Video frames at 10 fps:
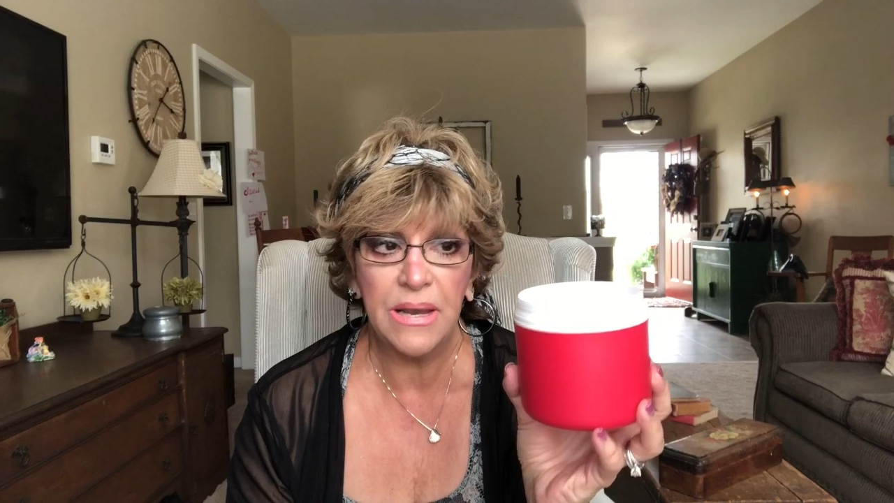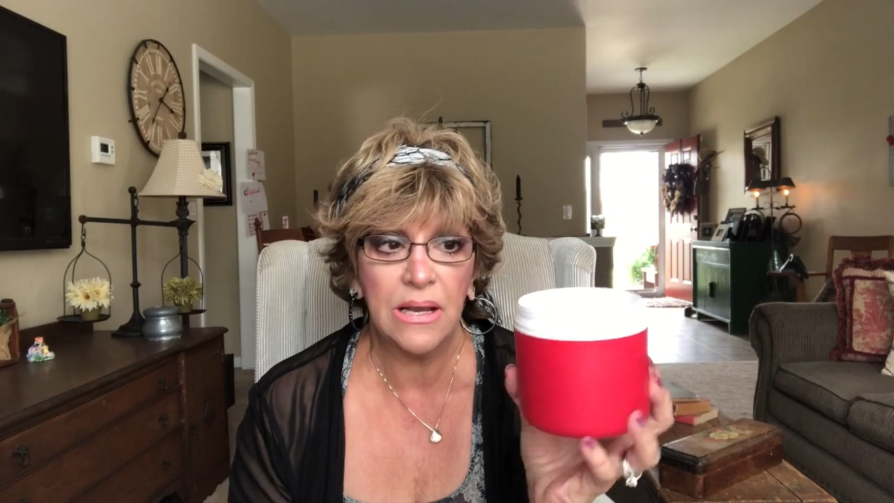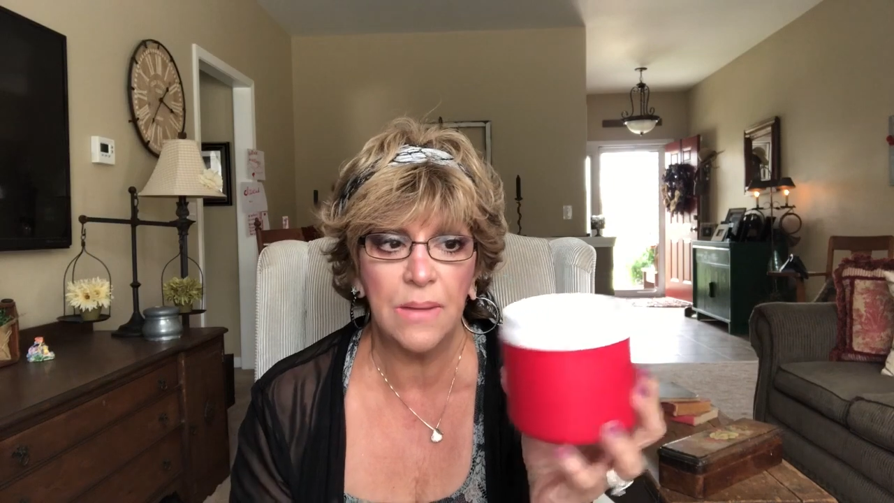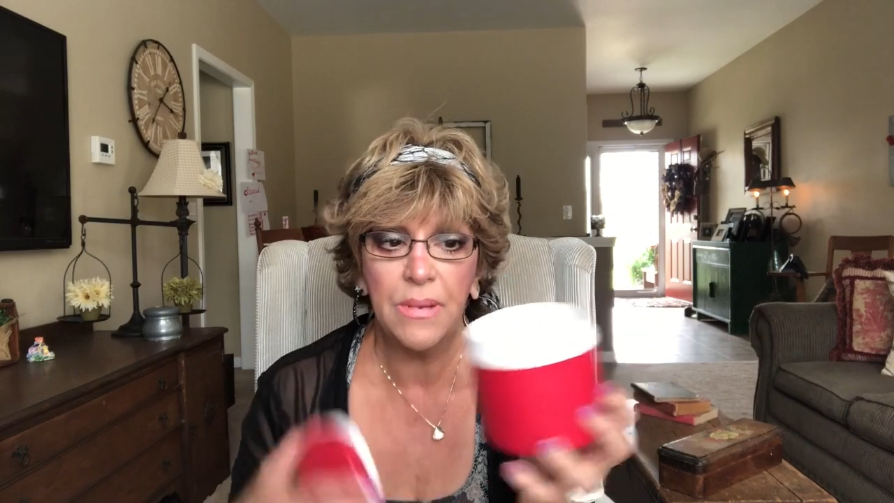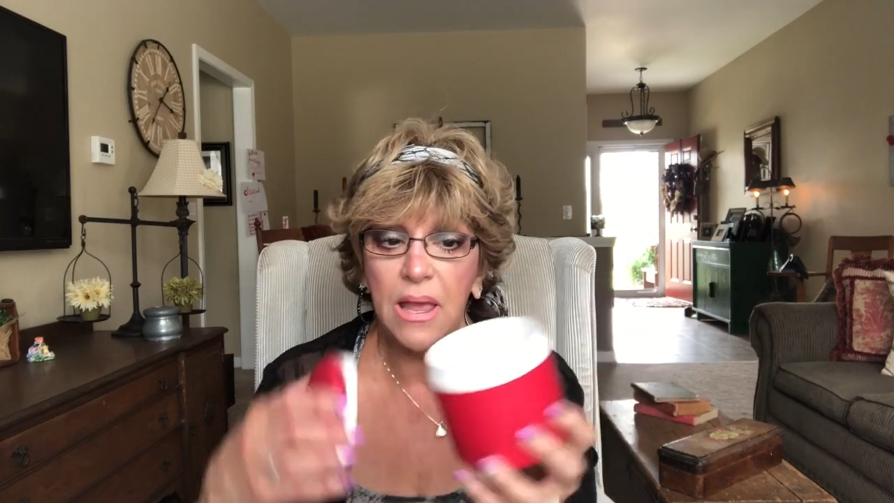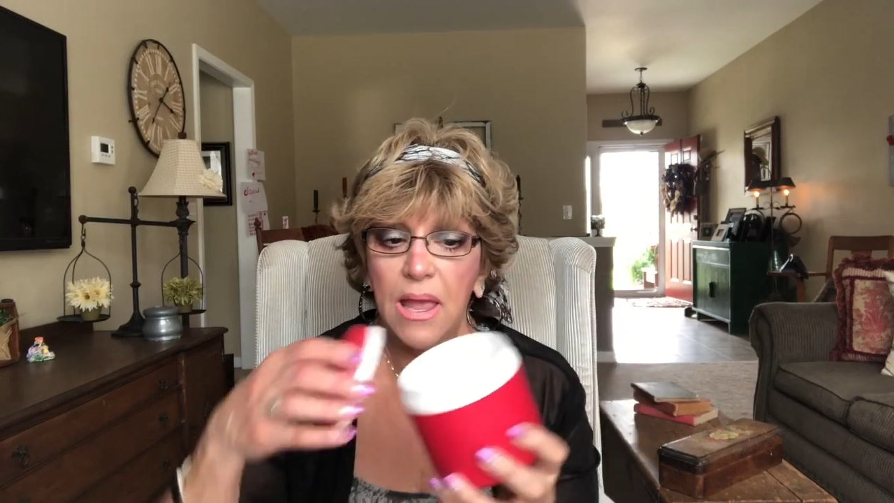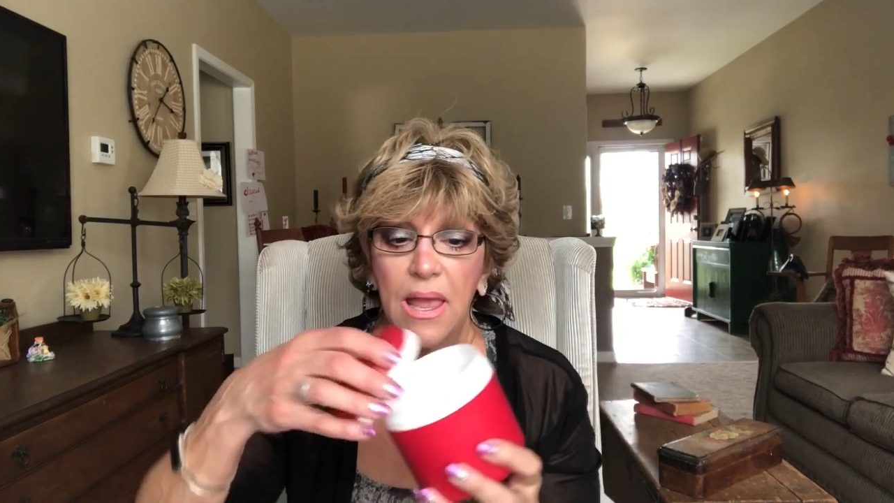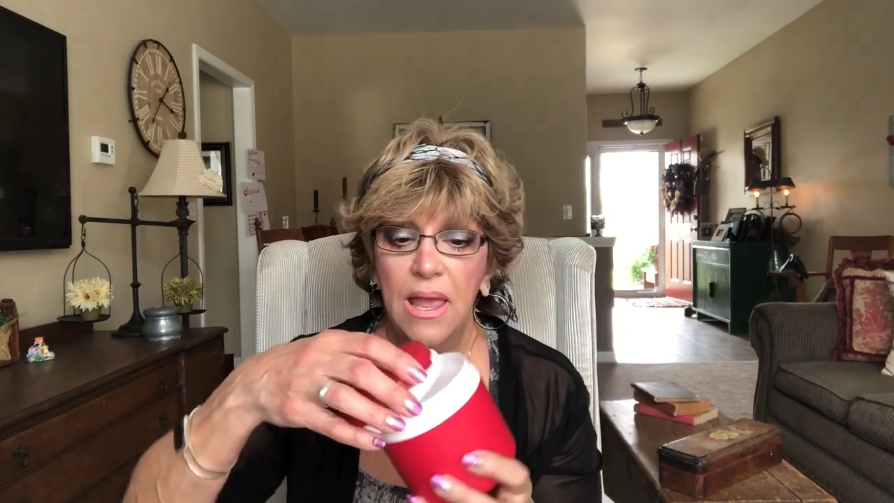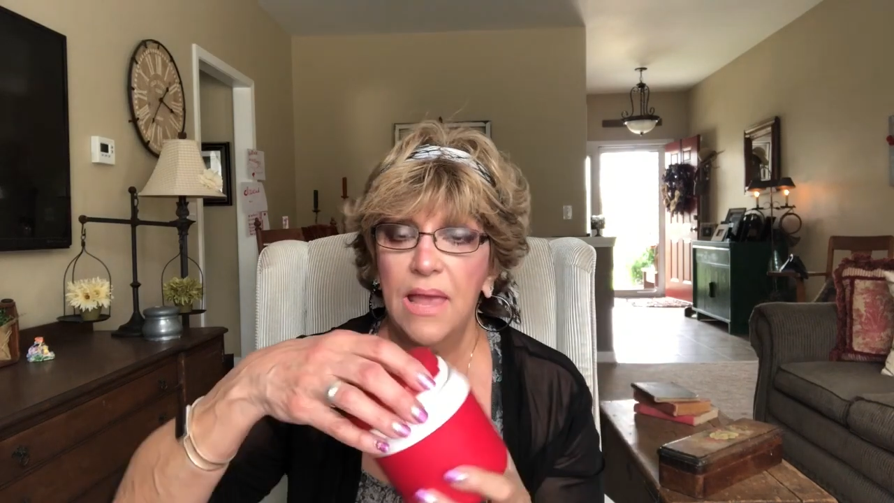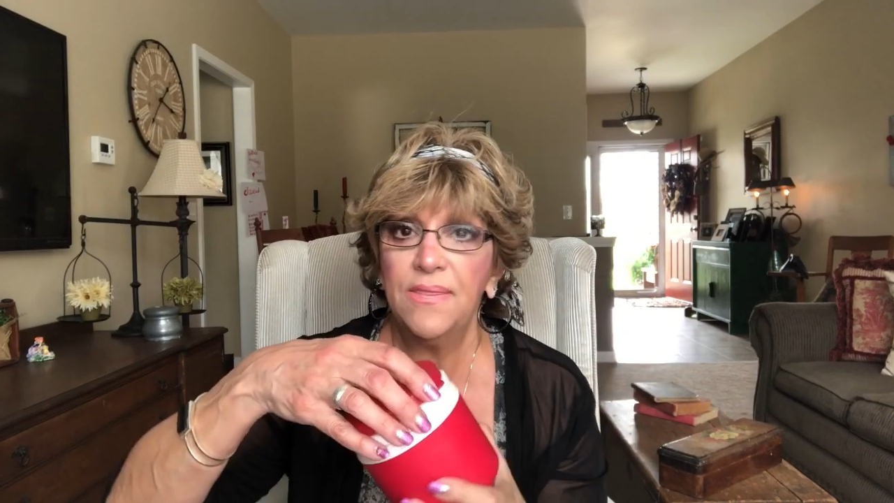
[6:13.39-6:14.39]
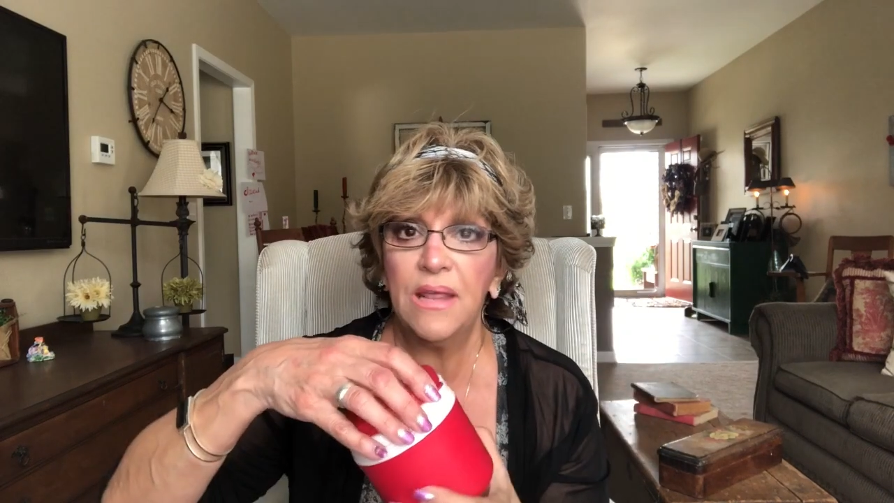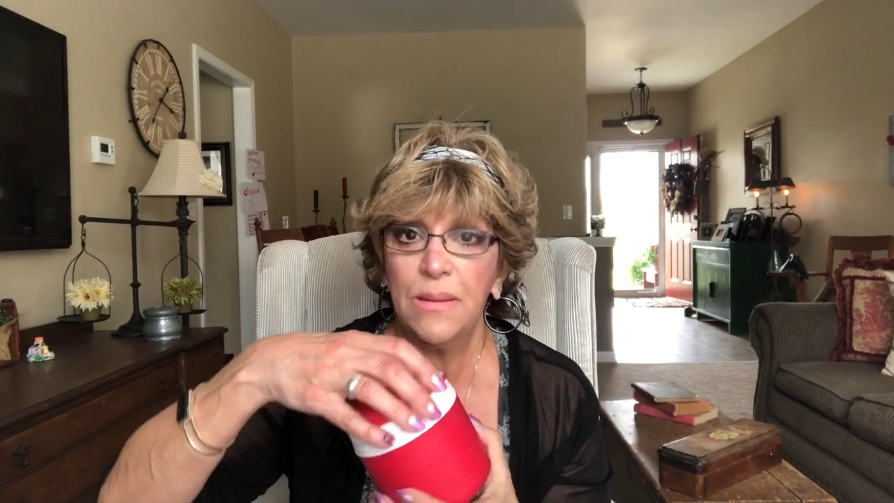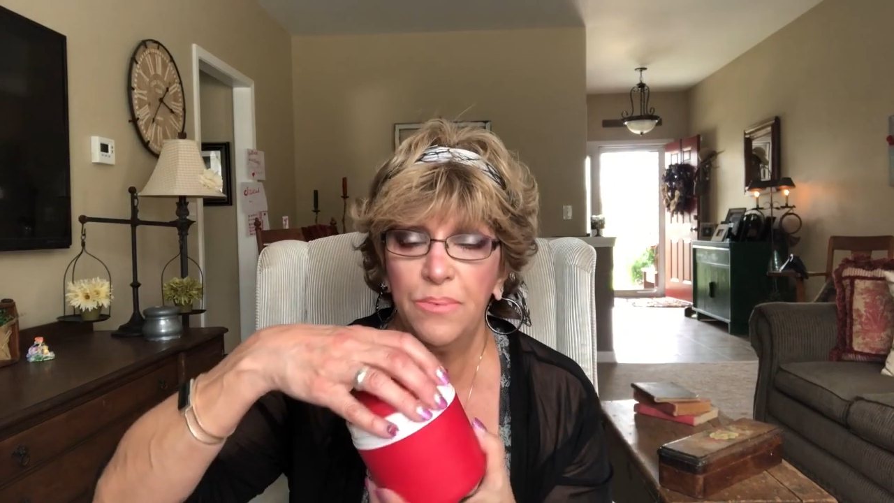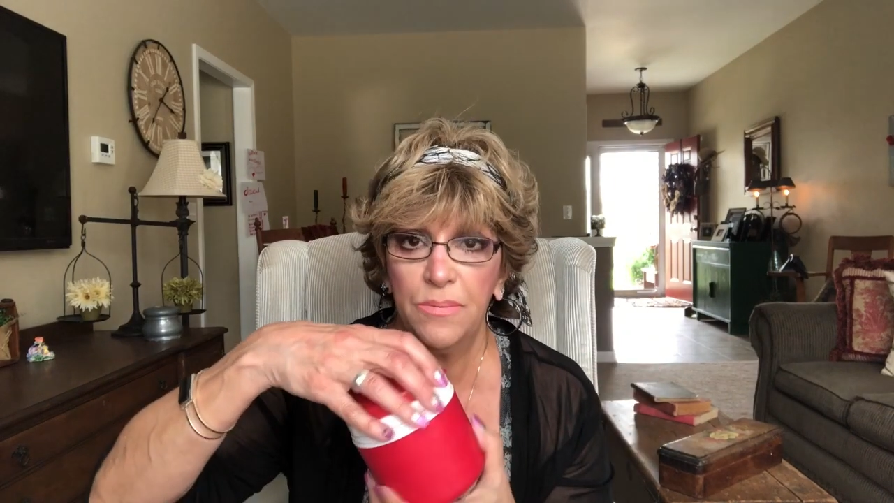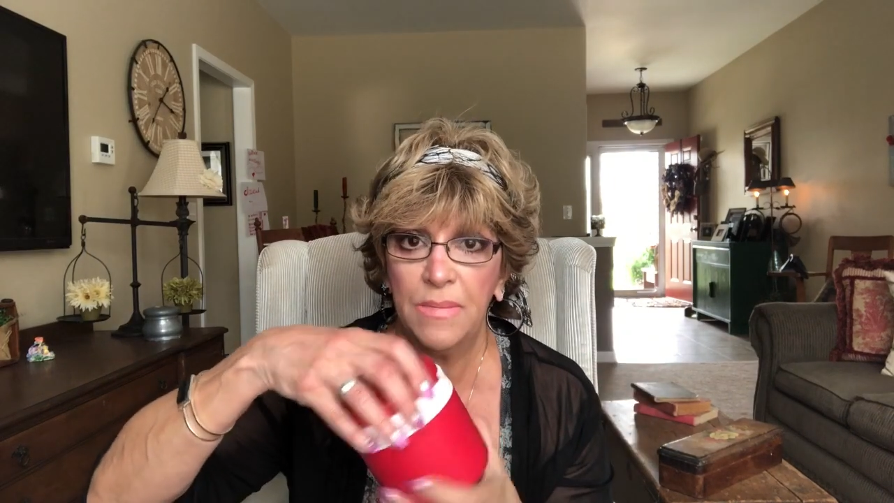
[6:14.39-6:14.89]
makeup, and then
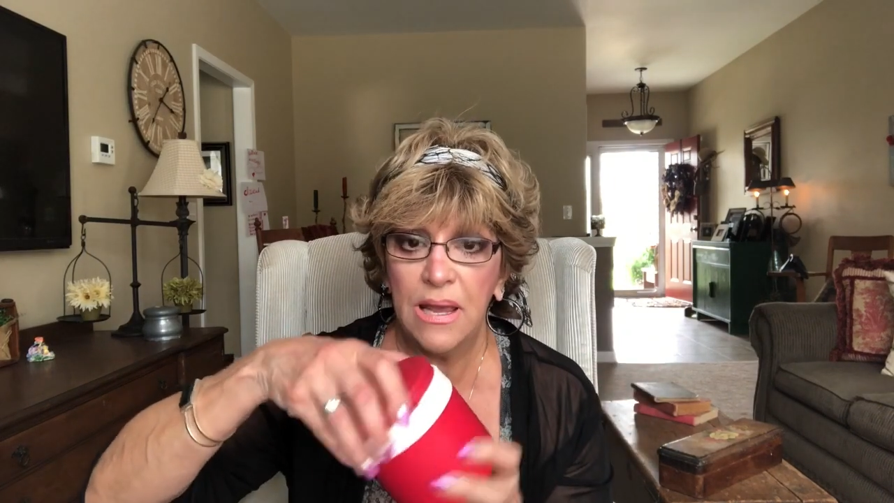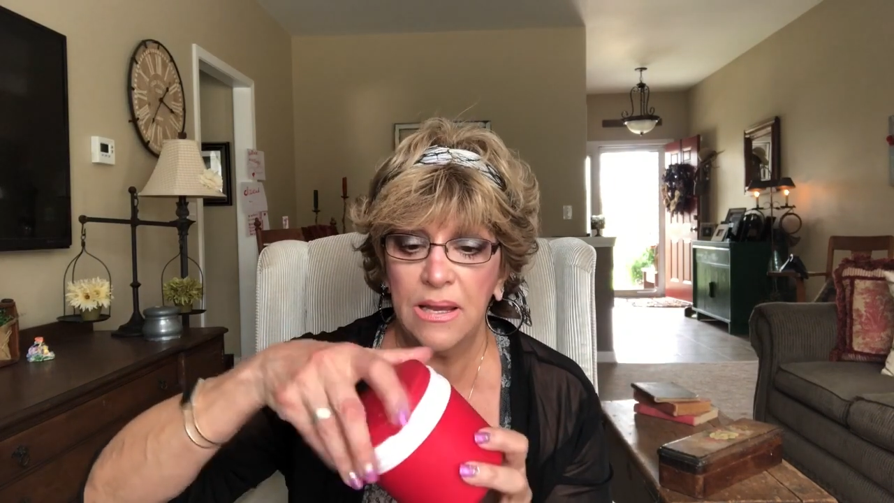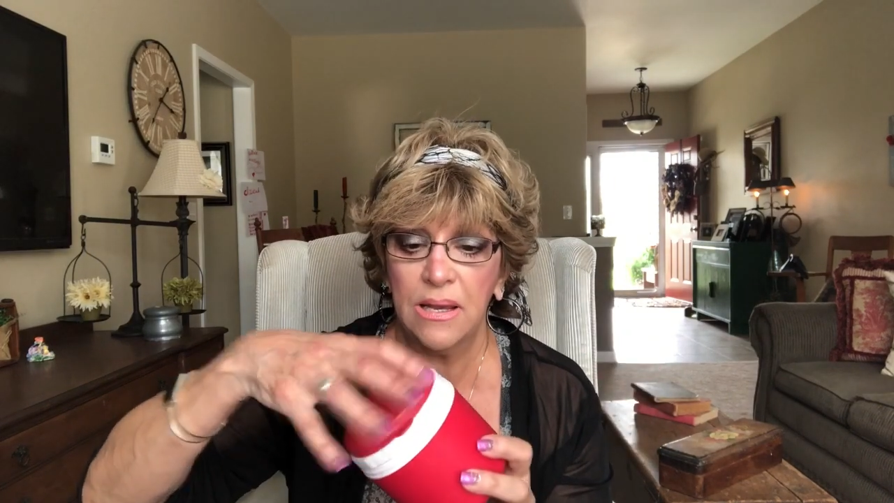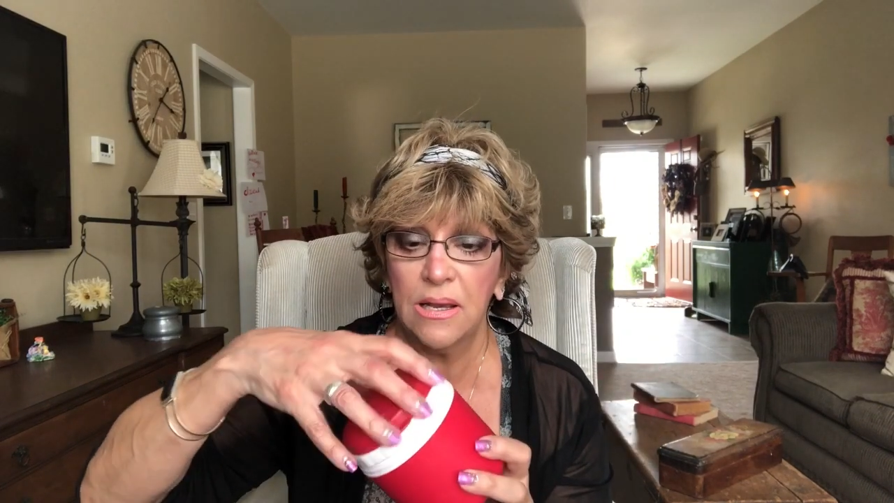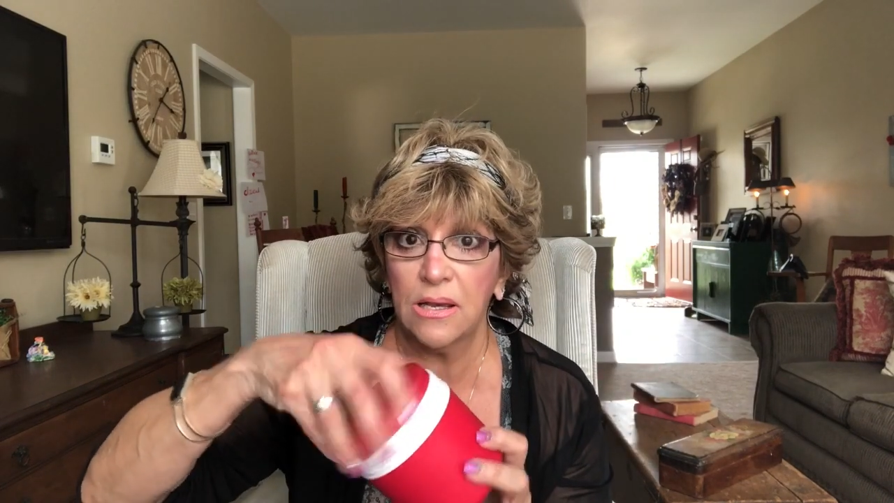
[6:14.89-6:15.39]
I put my